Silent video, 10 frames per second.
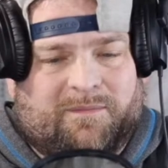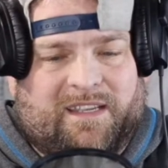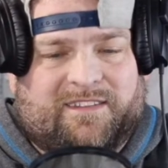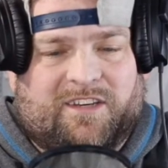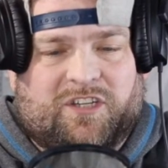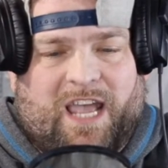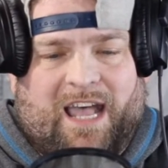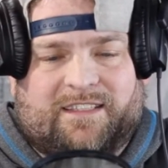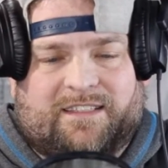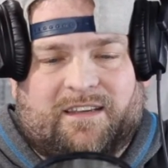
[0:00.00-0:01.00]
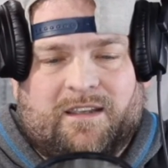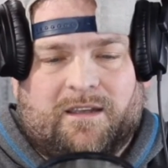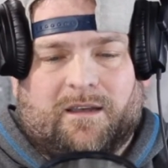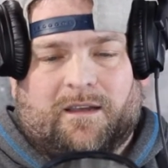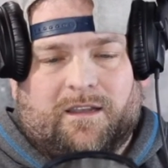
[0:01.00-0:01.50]
decent shots.
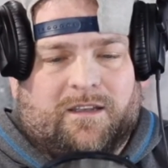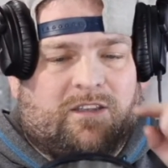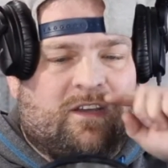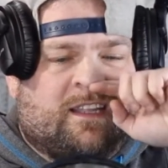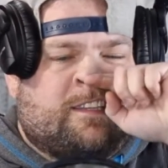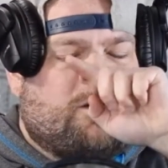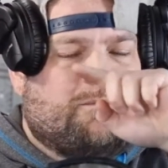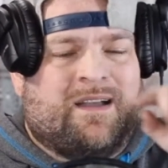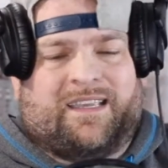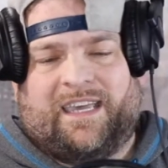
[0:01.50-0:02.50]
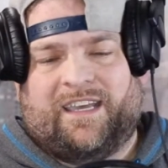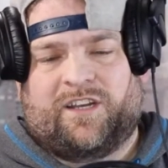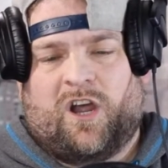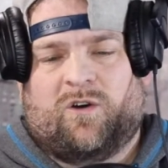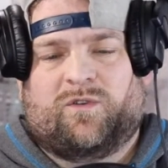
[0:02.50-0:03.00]
You could tell Mungia
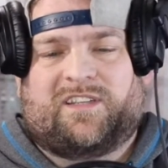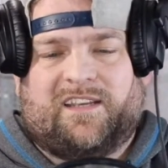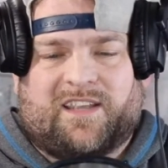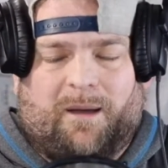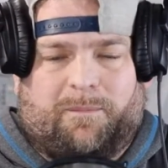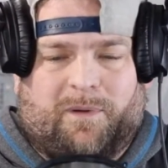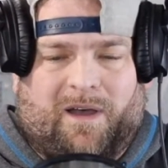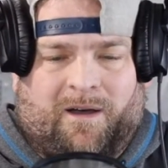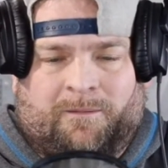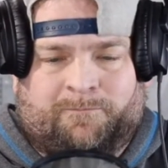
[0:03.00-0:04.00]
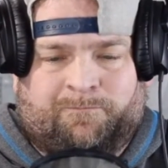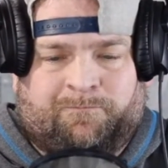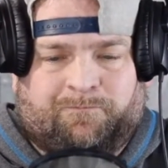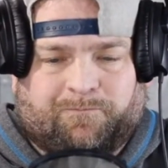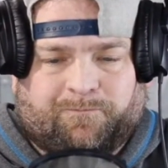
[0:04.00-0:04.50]
knows he's up
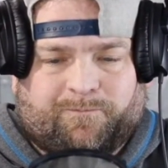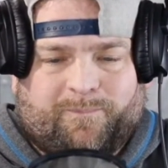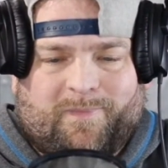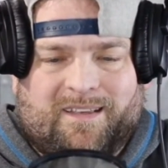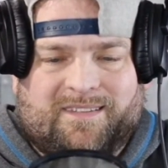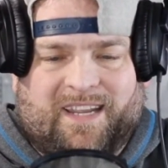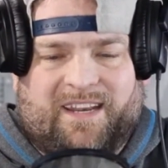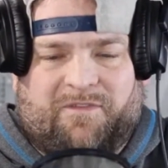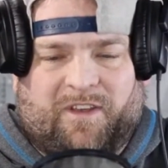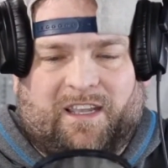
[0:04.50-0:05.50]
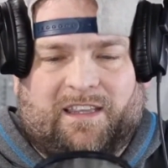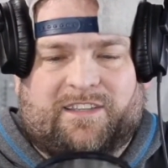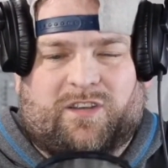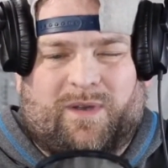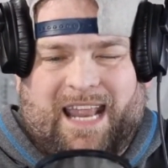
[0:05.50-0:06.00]
significantly,
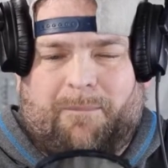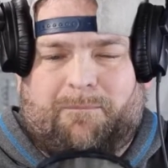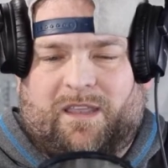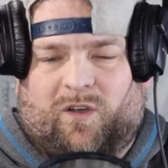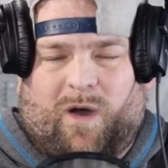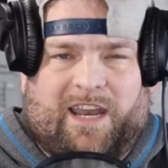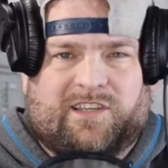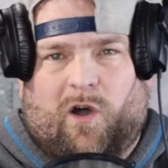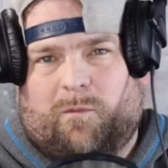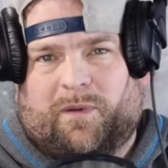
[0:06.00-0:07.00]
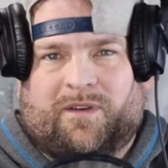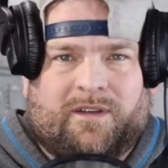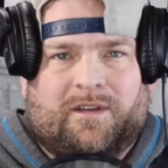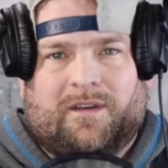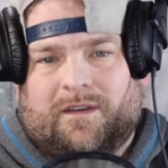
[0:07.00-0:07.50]
so he's not being quite as open
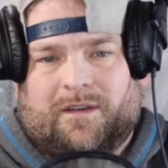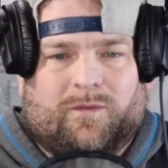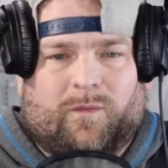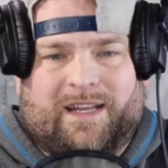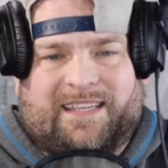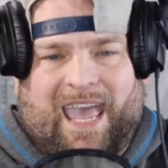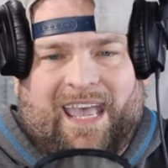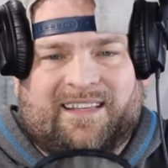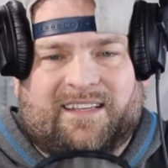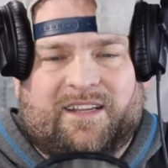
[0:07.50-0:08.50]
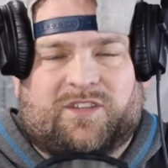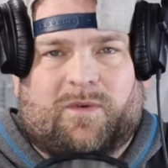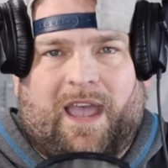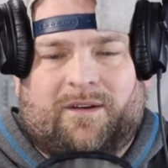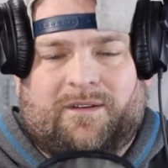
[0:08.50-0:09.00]
with his hands in this
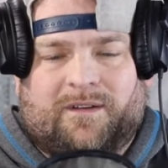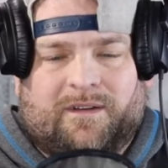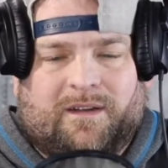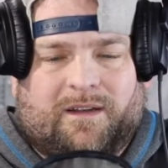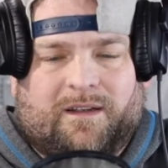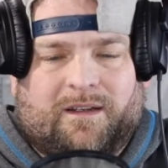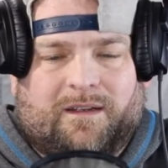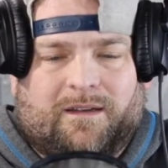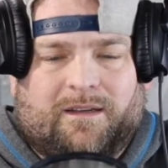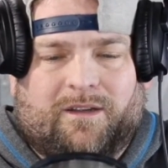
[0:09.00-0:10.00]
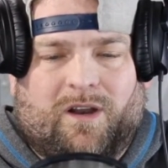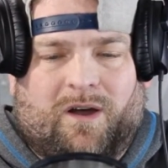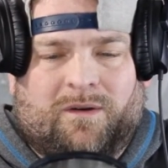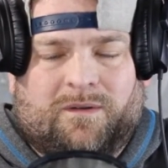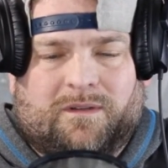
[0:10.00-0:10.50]
round. You know,